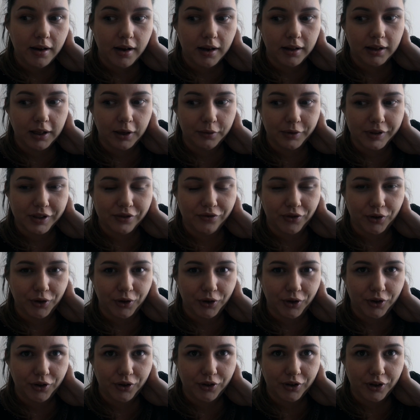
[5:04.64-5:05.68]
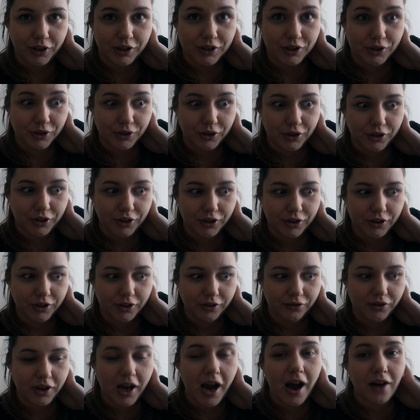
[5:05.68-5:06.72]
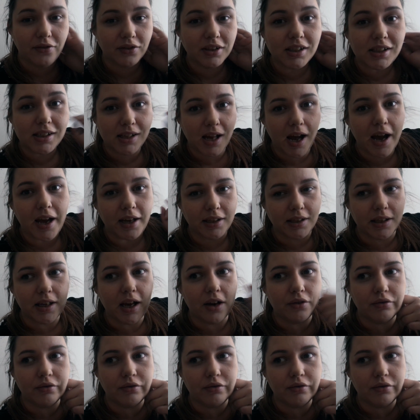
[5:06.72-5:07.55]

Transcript: And that was fun. It's good. If you haven't started it,